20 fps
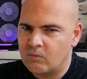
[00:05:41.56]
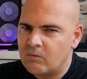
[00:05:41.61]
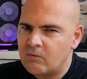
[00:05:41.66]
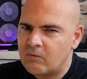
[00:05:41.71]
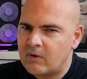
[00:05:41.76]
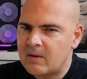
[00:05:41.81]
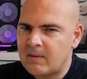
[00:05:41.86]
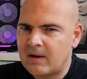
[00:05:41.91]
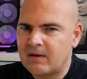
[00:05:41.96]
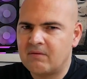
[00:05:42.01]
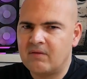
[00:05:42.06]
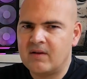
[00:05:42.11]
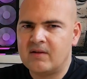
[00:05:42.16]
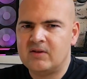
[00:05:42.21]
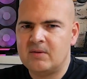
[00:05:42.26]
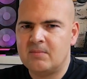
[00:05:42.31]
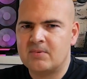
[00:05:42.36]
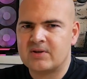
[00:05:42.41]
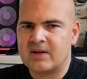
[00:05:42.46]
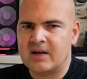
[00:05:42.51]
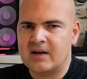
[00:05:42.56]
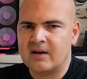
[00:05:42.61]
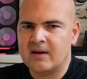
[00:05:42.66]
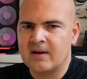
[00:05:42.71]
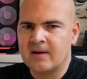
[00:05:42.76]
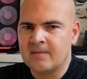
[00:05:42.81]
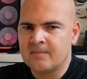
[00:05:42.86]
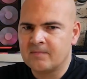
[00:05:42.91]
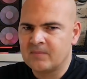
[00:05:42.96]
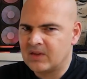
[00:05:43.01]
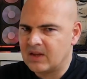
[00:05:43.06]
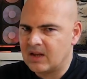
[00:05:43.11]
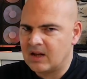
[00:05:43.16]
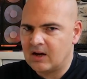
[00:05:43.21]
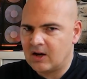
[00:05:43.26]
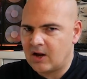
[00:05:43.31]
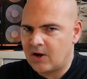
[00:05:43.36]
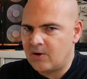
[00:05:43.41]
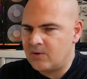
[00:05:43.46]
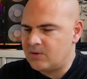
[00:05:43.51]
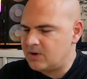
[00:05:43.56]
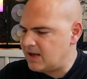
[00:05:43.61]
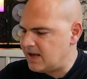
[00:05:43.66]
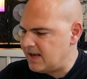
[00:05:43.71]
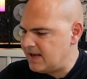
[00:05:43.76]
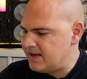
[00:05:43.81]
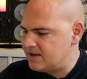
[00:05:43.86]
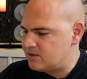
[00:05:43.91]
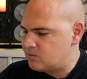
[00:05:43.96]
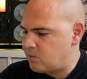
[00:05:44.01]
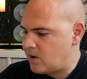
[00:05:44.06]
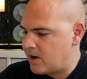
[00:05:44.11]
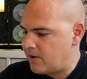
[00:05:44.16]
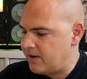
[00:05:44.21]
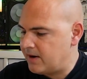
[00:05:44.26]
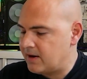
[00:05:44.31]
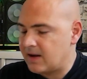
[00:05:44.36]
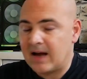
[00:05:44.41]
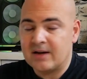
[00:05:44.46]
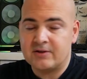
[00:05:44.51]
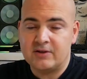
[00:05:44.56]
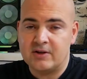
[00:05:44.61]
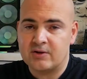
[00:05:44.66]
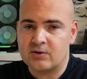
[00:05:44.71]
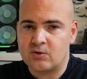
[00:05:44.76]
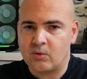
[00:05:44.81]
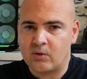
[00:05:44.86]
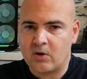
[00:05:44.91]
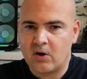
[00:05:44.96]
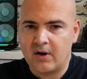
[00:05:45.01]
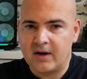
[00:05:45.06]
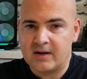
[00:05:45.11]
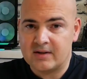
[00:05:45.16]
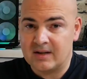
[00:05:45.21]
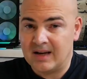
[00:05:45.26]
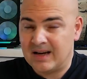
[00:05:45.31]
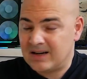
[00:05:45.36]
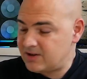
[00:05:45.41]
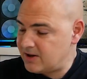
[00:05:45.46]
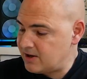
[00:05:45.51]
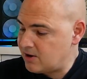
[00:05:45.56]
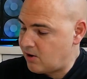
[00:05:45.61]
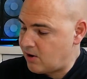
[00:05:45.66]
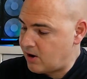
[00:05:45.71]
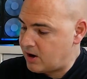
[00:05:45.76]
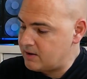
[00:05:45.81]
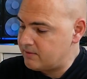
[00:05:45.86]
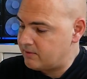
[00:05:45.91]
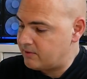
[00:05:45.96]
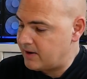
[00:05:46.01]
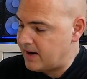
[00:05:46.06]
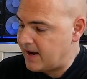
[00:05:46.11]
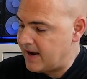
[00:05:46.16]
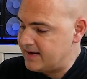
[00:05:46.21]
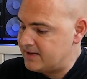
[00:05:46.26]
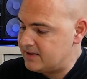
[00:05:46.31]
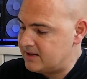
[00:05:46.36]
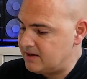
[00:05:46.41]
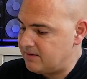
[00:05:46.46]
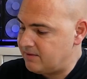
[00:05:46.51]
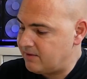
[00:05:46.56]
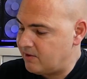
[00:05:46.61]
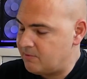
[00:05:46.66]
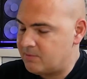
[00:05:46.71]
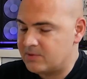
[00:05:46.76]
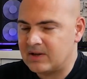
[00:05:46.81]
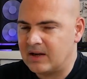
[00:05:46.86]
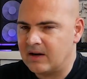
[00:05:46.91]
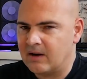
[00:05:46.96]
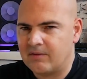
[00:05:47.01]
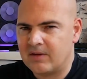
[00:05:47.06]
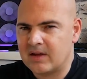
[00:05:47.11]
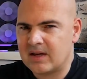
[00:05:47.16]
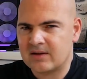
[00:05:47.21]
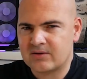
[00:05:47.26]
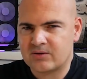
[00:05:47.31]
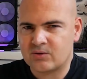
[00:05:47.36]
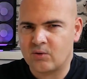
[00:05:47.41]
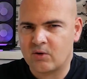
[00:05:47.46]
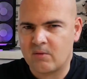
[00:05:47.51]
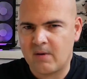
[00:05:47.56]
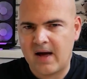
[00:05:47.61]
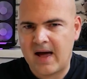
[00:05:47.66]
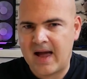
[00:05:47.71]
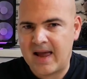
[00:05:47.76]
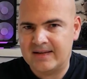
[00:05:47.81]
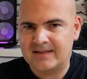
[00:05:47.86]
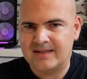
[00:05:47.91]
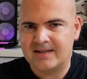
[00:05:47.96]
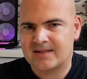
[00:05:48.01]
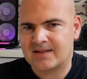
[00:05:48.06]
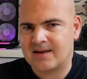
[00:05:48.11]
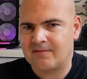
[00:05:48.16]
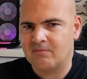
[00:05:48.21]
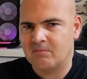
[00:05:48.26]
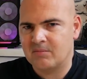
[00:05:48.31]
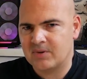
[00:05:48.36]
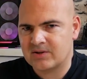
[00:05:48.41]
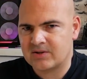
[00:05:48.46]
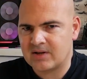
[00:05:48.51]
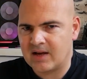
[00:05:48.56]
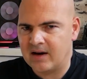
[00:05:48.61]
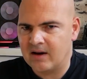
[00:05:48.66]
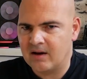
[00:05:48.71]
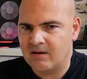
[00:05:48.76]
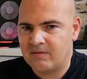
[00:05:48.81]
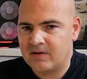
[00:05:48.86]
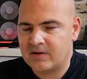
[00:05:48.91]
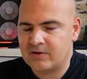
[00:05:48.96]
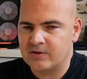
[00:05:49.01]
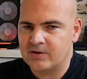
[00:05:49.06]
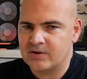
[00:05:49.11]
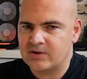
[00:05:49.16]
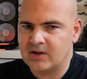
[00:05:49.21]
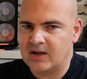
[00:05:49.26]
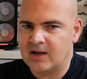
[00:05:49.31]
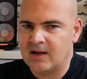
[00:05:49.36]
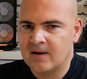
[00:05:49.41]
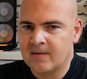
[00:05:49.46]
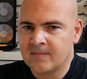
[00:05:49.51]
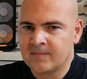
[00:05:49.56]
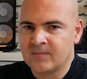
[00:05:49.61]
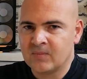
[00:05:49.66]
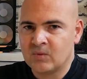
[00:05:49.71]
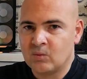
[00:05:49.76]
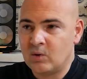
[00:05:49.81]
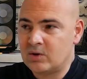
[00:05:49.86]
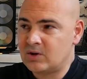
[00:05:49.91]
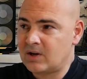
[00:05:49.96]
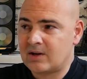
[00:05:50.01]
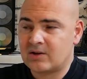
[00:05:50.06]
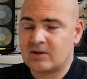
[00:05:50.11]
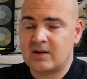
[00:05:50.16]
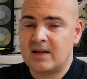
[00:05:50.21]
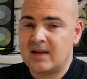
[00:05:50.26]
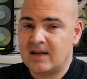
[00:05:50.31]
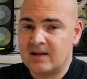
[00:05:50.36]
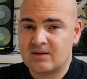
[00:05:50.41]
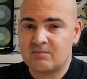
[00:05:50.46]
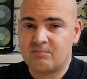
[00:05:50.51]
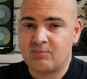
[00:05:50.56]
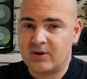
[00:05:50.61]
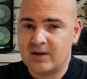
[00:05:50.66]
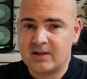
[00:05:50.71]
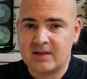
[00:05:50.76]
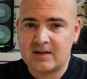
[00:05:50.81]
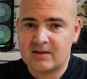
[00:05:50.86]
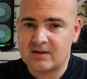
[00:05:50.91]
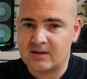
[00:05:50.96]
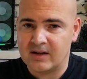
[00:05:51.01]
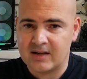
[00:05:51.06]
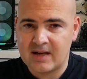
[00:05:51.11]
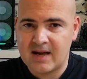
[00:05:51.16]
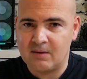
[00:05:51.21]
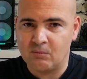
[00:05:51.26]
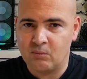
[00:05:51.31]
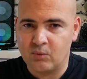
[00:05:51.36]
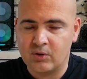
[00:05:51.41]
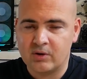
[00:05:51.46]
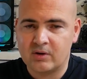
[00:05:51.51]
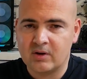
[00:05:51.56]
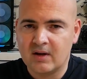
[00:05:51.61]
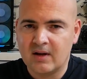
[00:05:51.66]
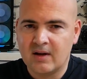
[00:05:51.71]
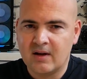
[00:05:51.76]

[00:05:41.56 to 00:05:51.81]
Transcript: around about 50% load is where it actually scored highest and actually got over 85%. I think it scored about 87% efficiency, which actually is pretty decent. Again, would